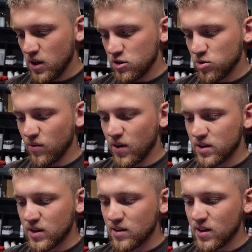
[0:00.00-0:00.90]
So we've
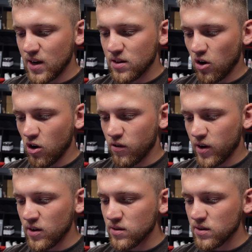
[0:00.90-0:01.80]
had Detailing
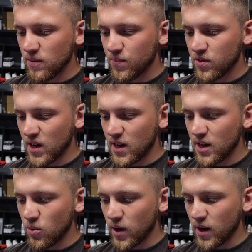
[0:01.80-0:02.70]
Diaries,
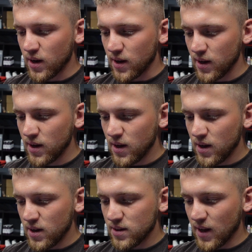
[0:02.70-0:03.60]
TD Weekly,
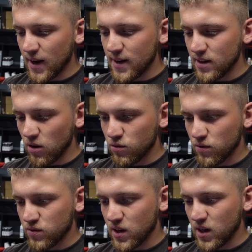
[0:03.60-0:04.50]
Daily Dose
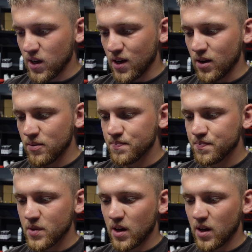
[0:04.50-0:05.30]
of TD.